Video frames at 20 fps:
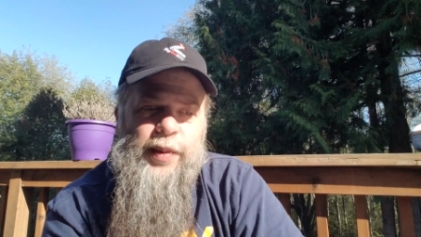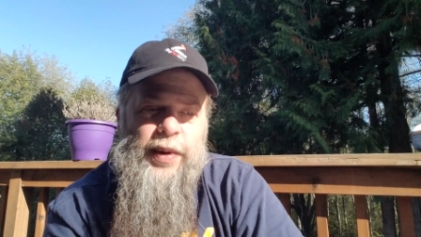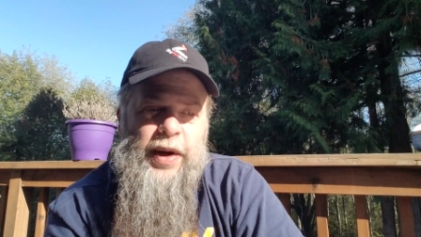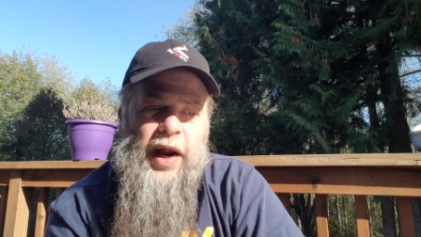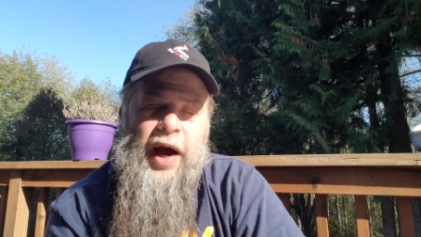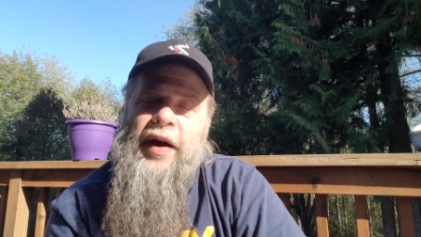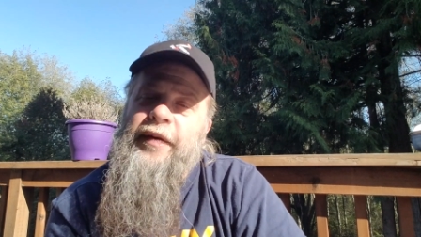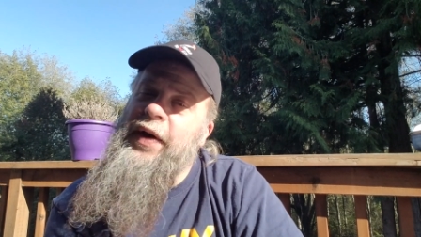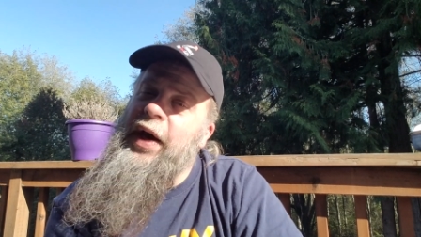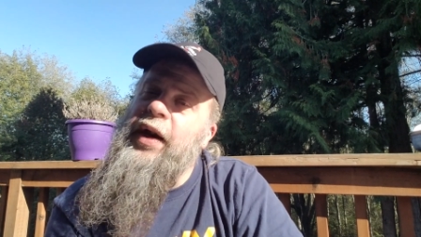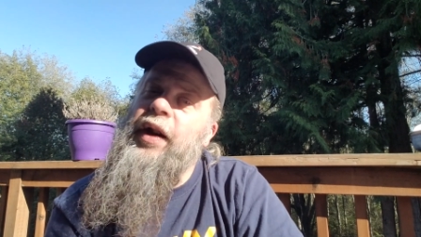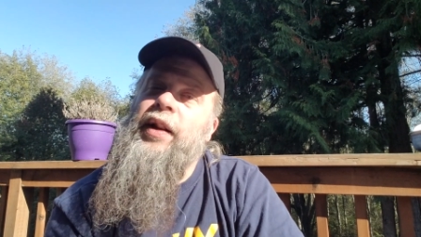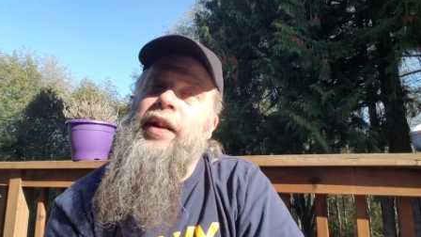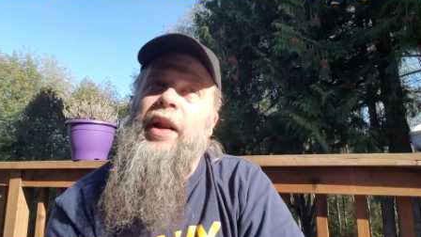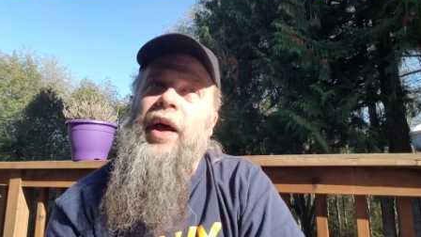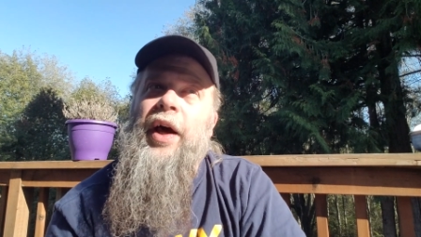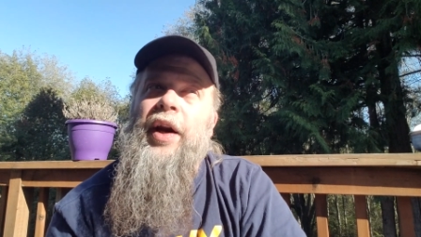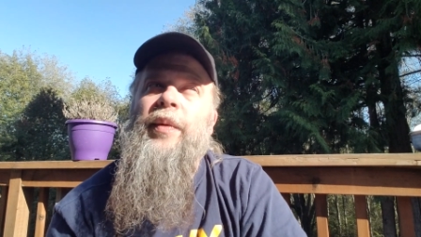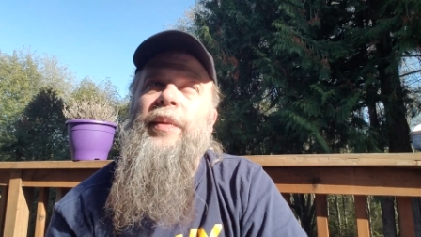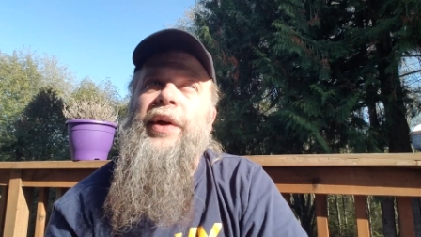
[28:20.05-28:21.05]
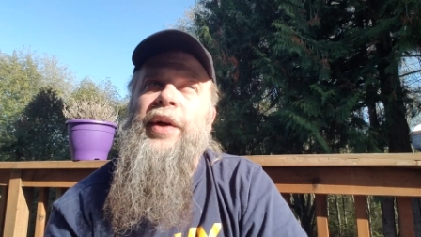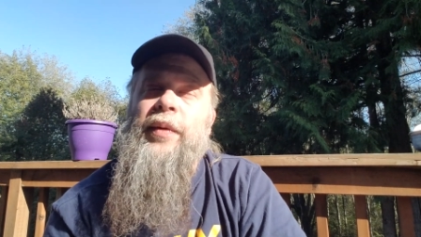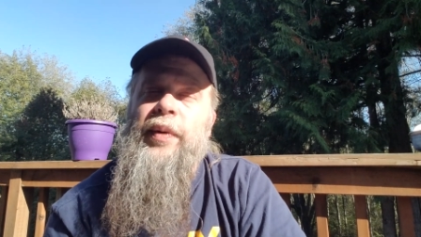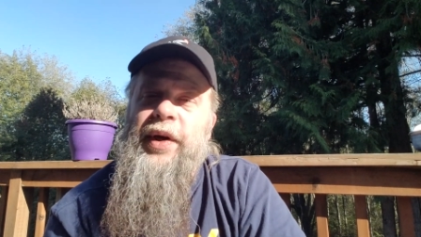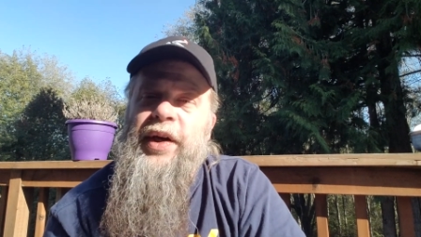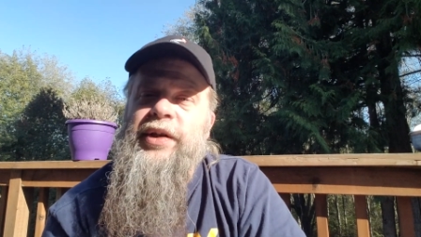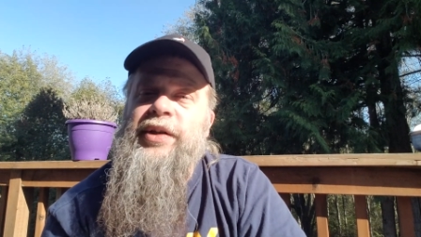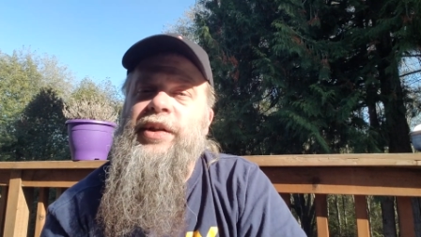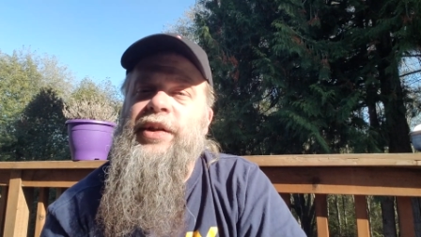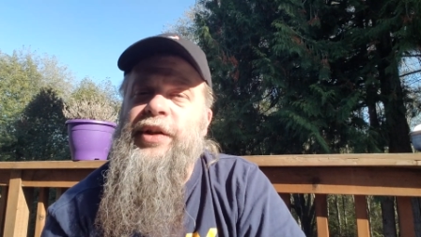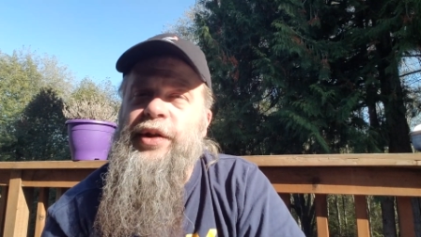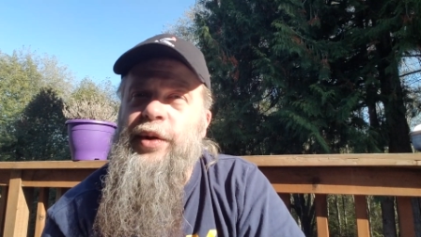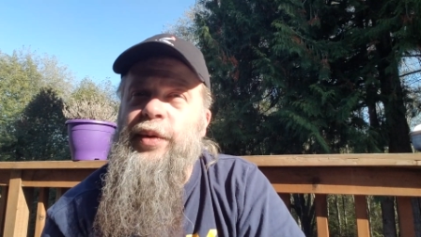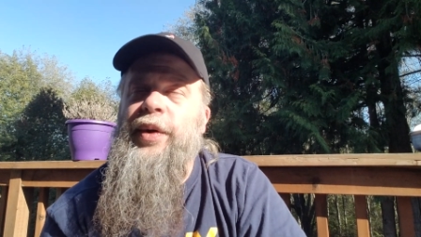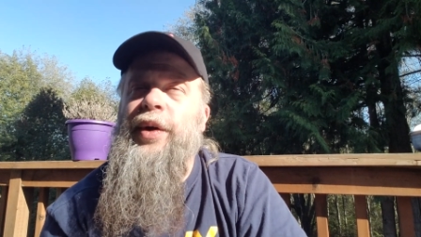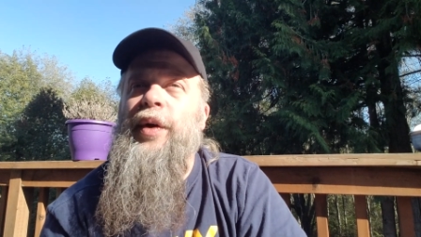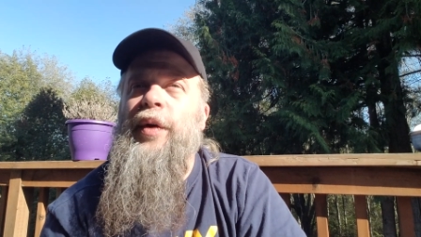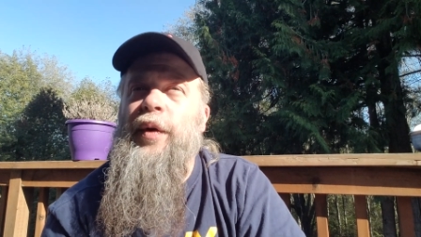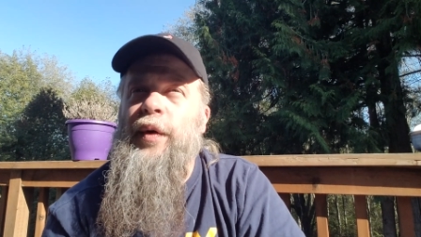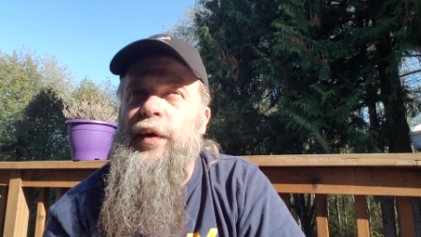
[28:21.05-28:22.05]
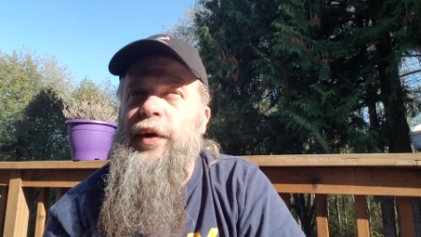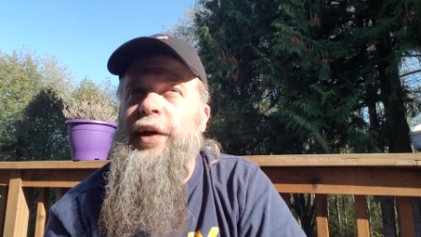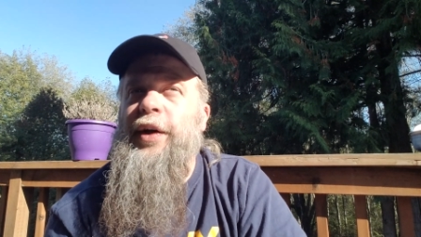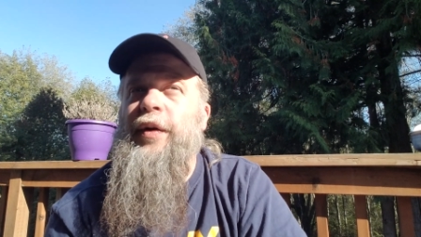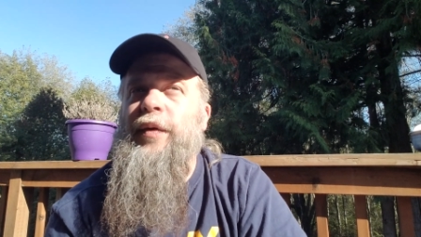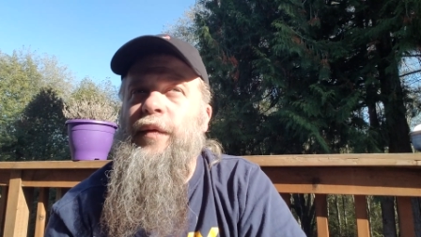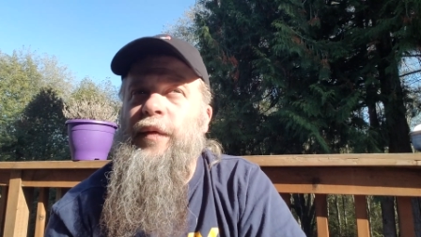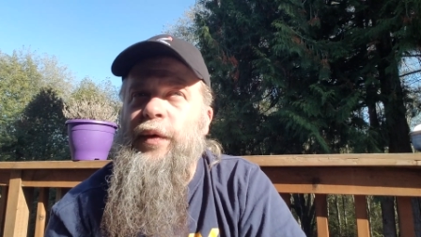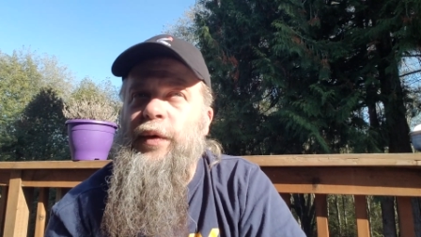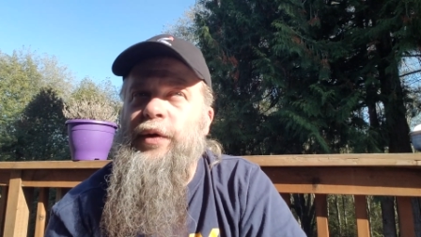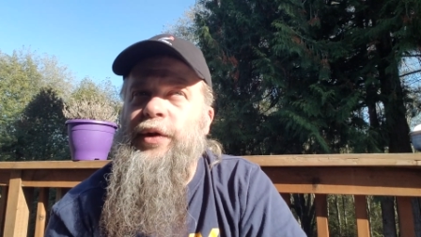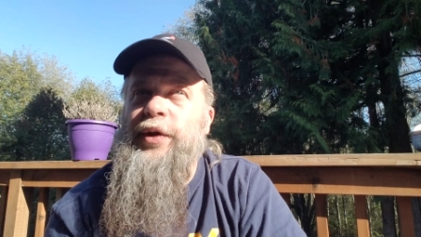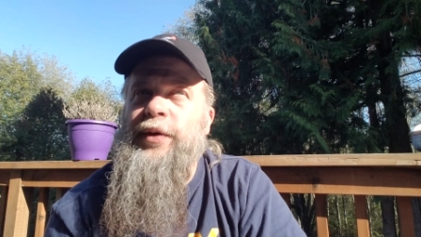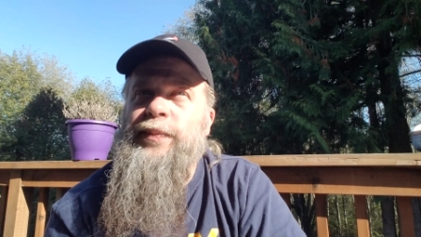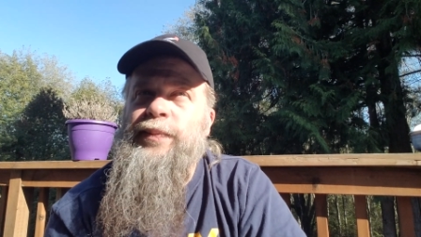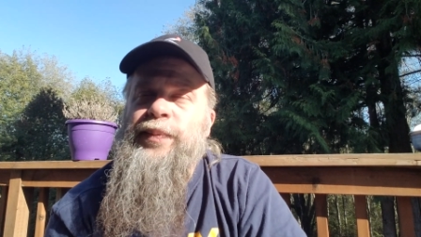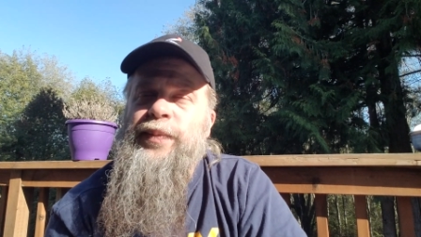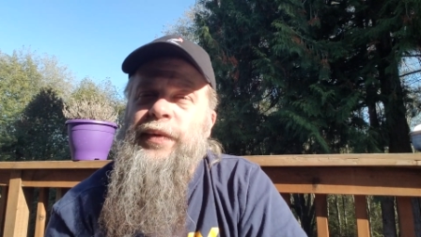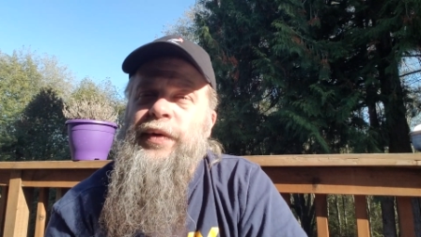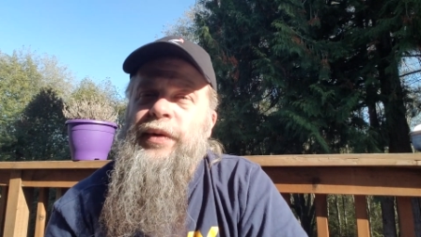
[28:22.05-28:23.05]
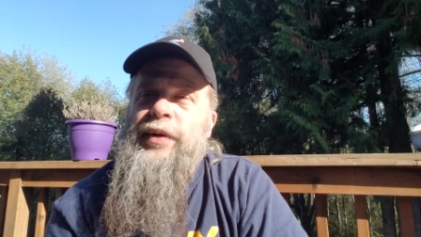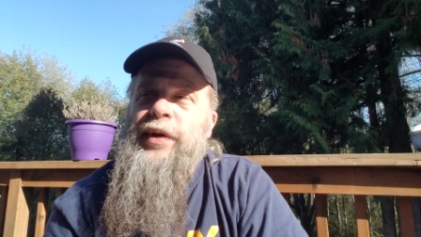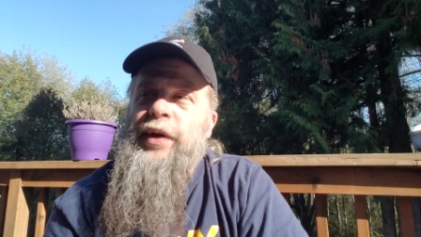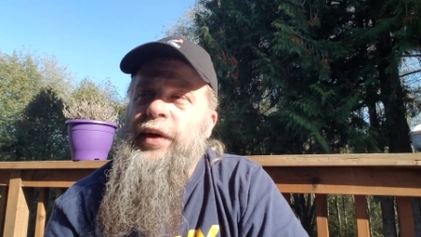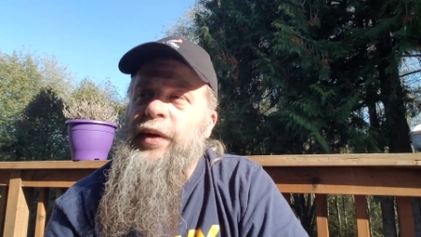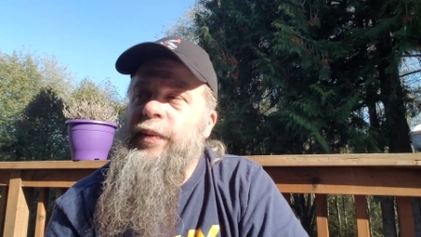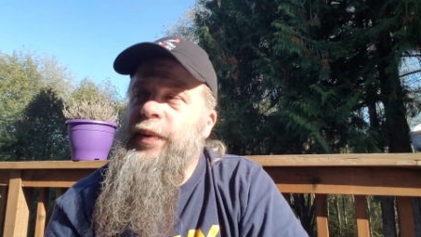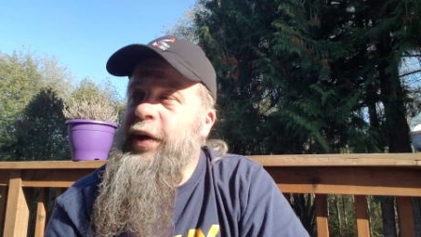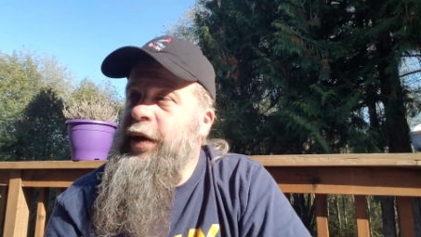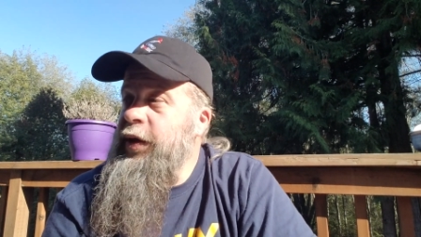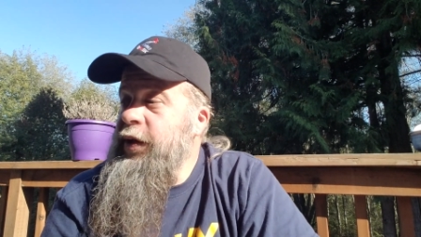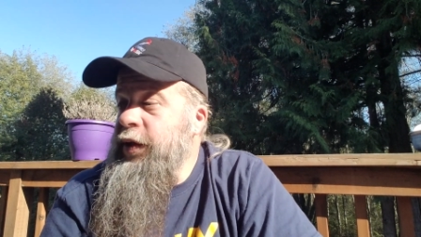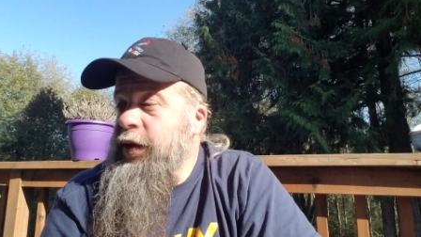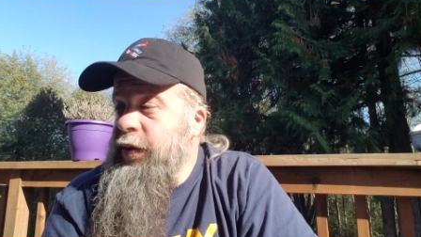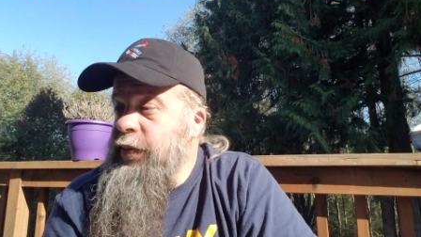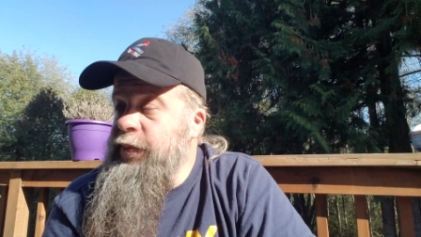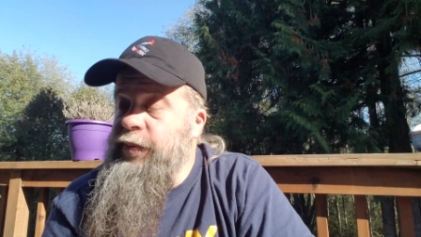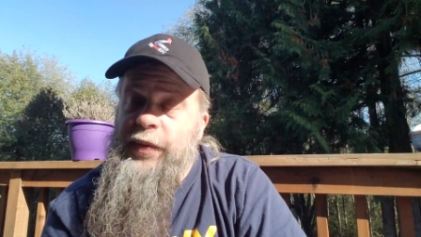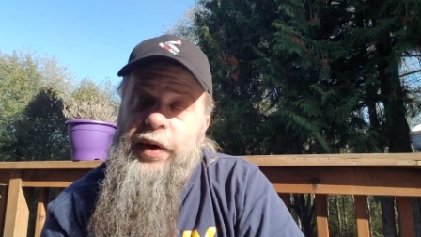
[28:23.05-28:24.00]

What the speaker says: but I've had a lot of requests to do an earlier version because,